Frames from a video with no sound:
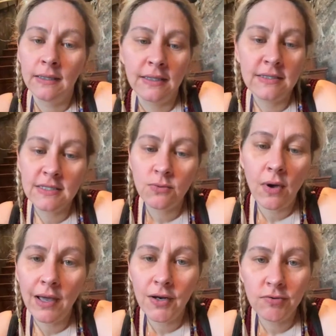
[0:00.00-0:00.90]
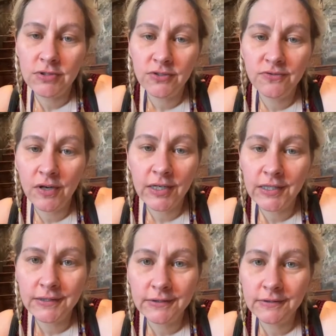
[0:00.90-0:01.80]
This is why I don't do
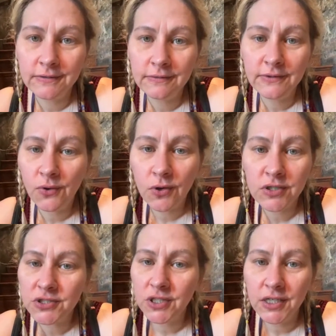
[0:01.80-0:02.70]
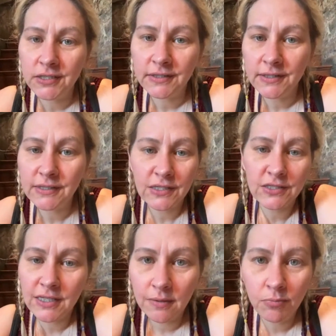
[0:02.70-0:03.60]
fucking tourist shit. Because I
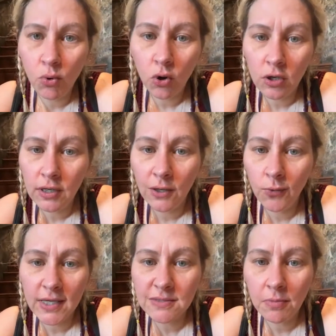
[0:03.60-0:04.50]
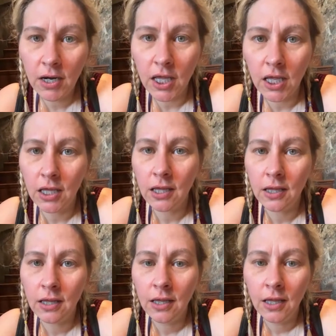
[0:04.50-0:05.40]
just get bored and waste money.
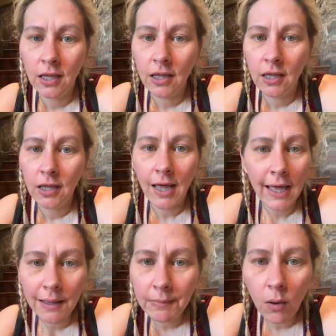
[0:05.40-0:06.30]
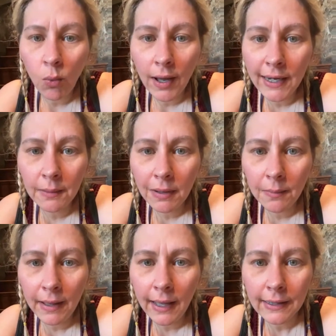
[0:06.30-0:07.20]
I had my wine in my
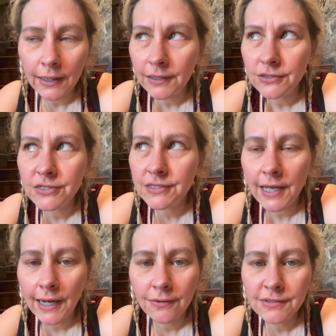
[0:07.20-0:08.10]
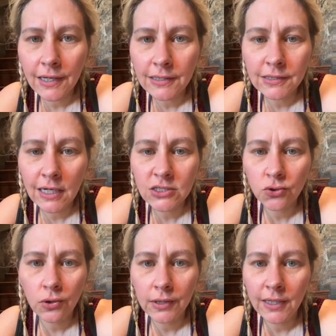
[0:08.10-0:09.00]
bag. I could have just sat outside and got
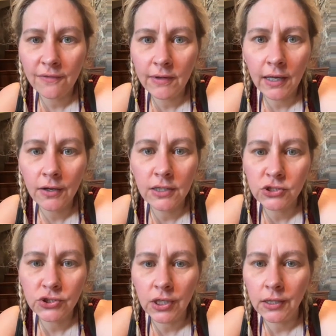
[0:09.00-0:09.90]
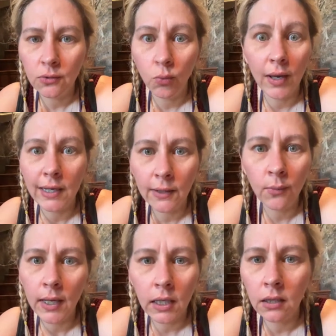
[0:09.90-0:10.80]
drunk and didn't have to hear this shit. Waiting
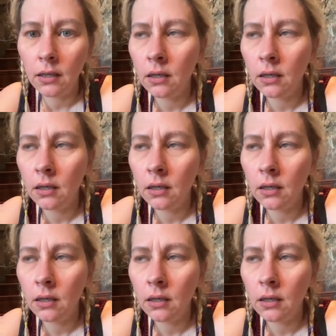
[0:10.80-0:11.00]
and waiting.